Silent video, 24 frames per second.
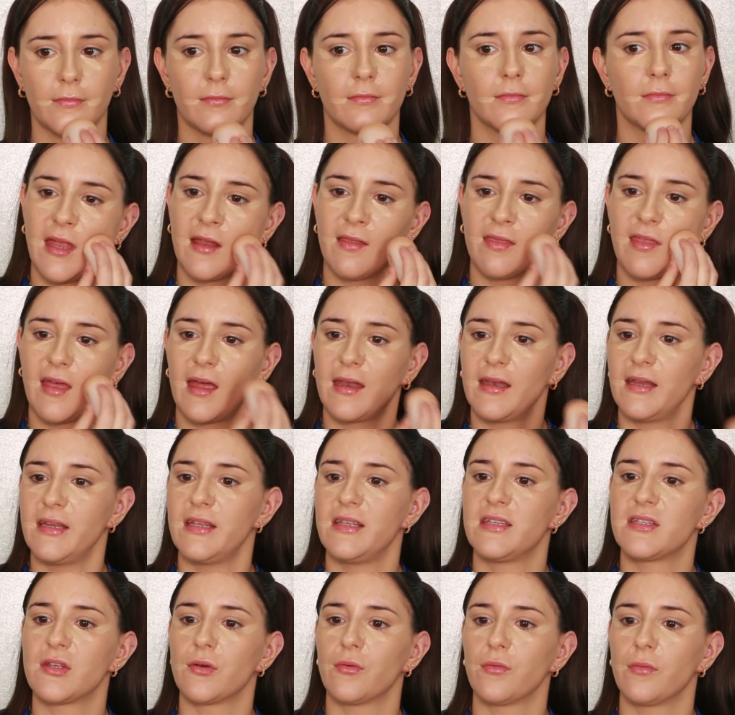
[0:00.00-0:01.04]
Thing that
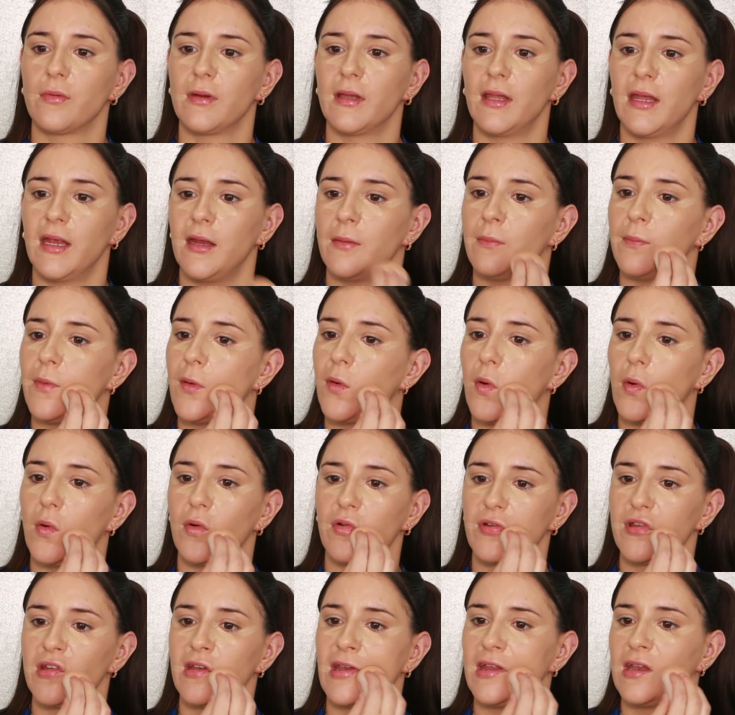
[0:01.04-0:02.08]
is really
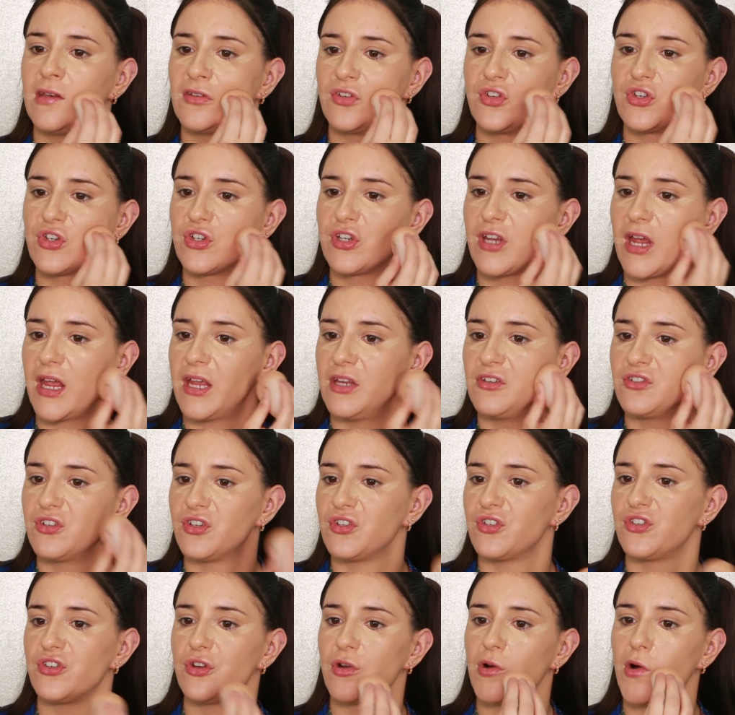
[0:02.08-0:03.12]
important and
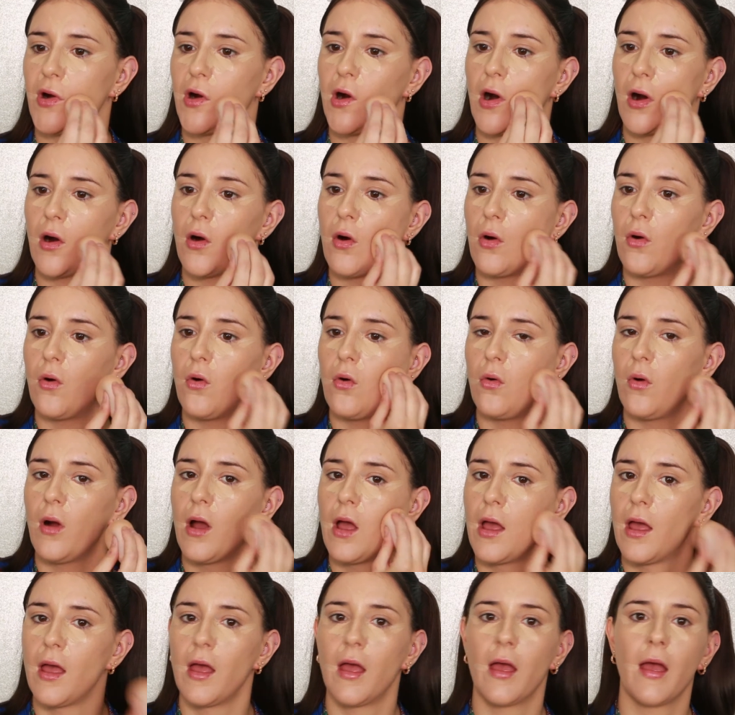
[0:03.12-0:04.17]
changes your whole
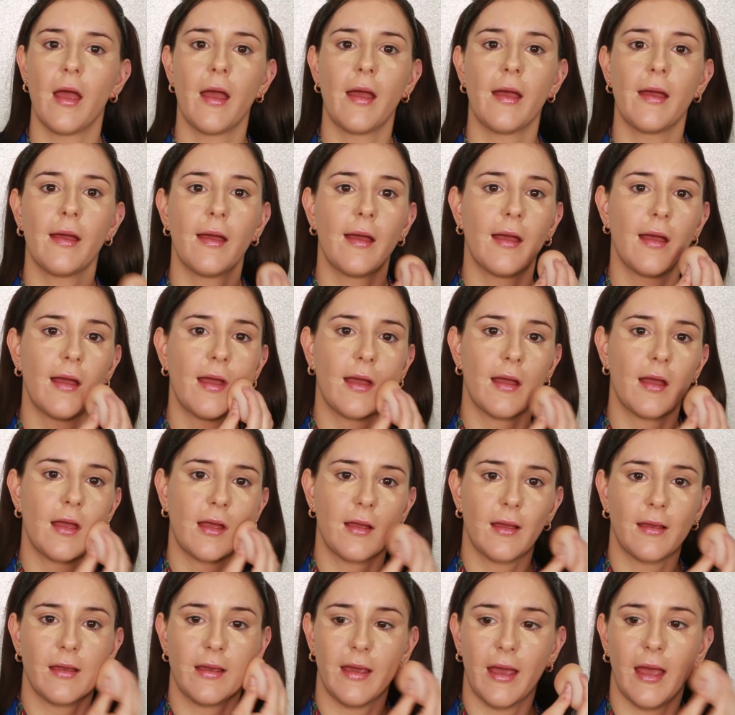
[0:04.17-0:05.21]

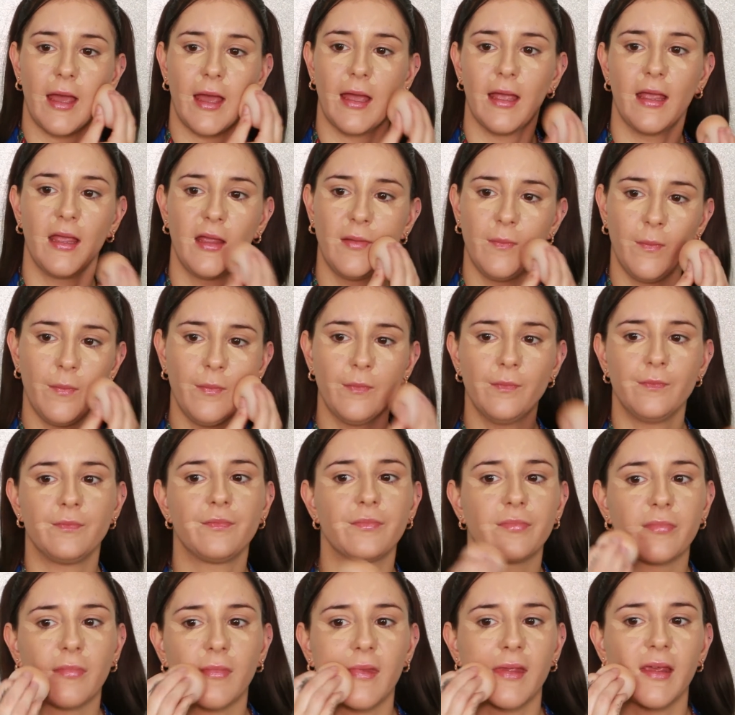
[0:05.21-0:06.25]
game
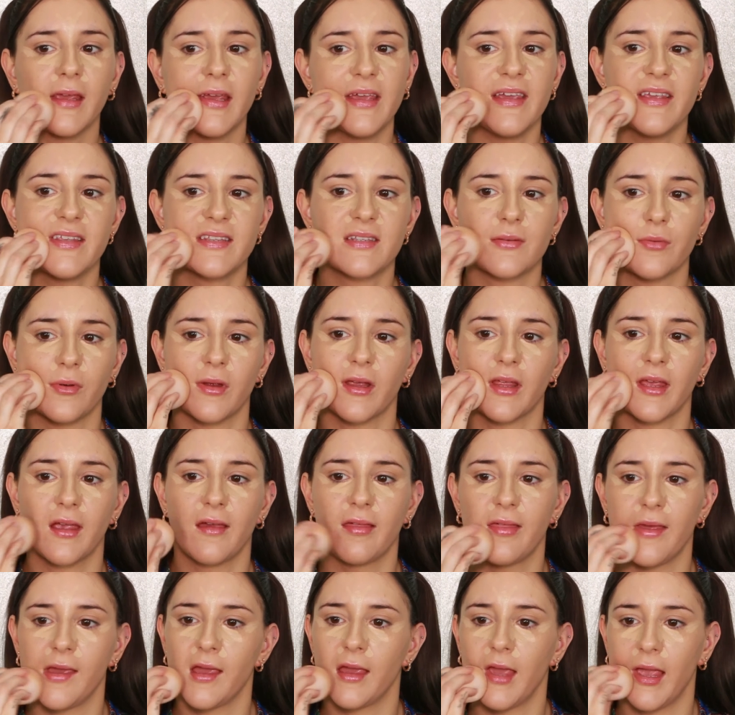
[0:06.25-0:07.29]
is really
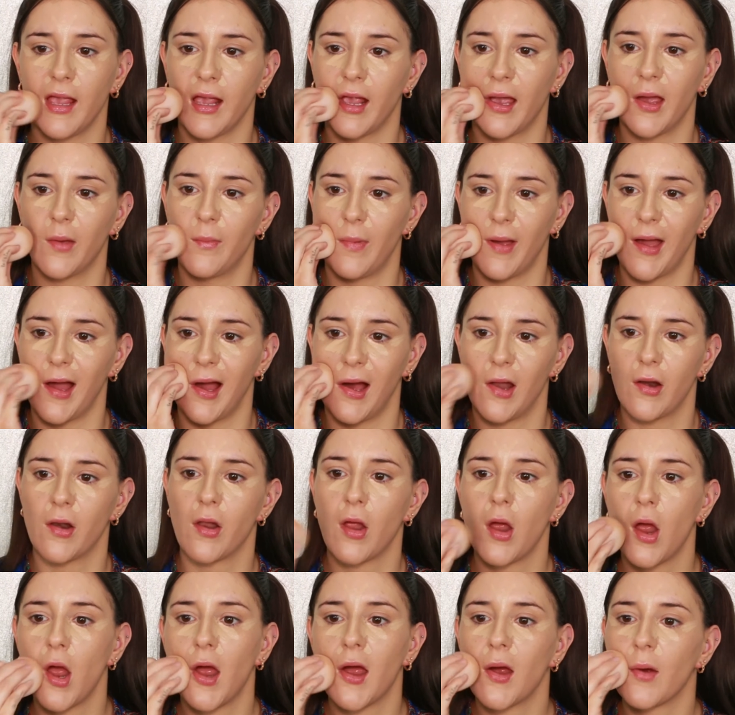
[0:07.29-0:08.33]
thinking about
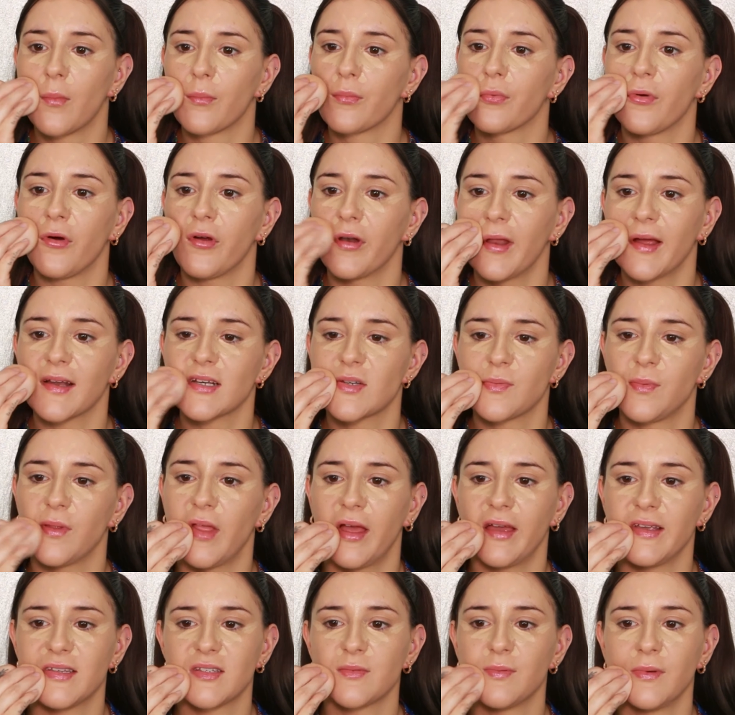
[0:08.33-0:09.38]
product
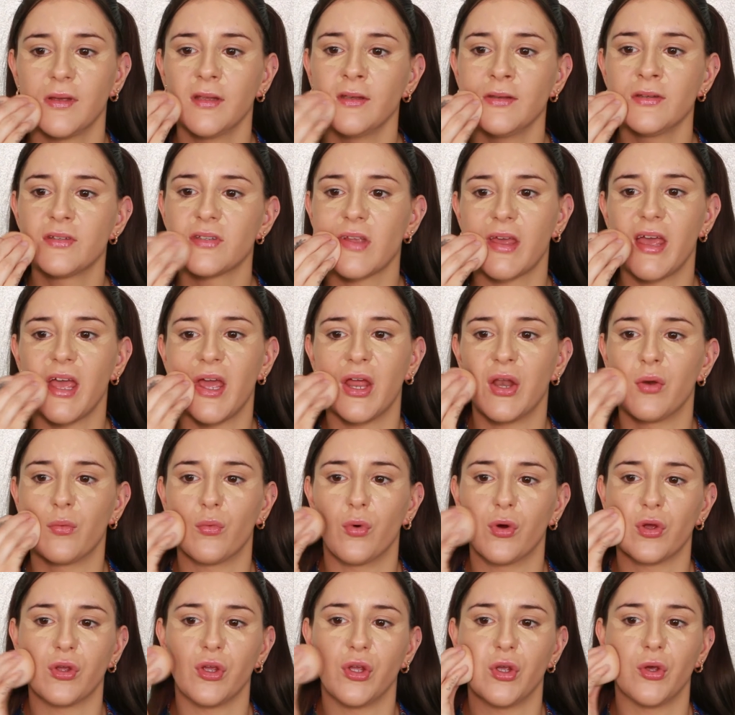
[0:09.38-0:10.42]
placement and
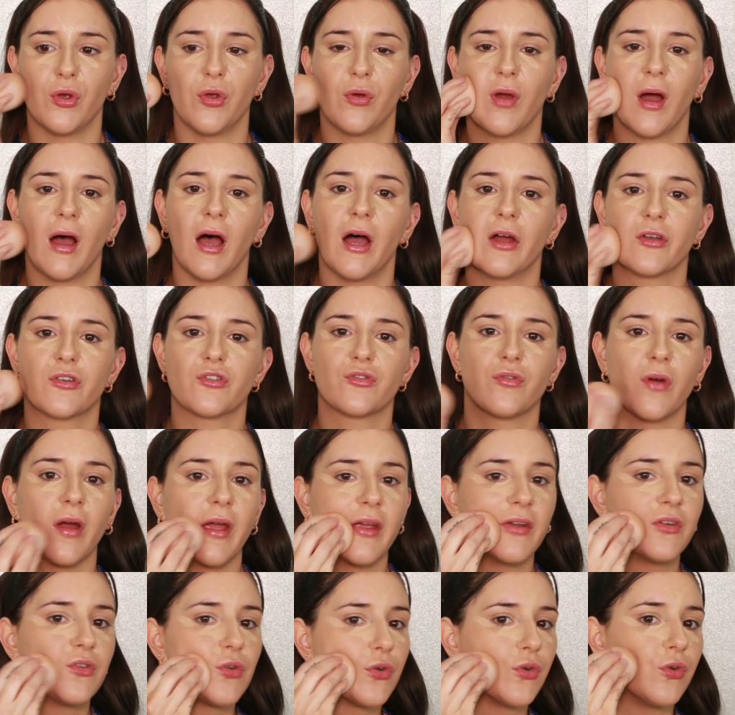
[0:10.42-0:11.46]
what you are
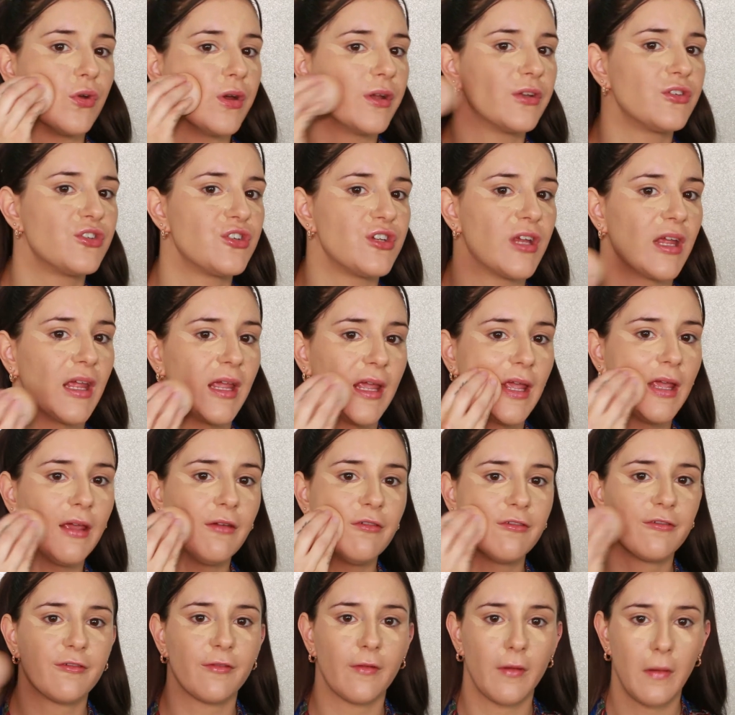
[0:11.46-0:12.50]
trying to achieve.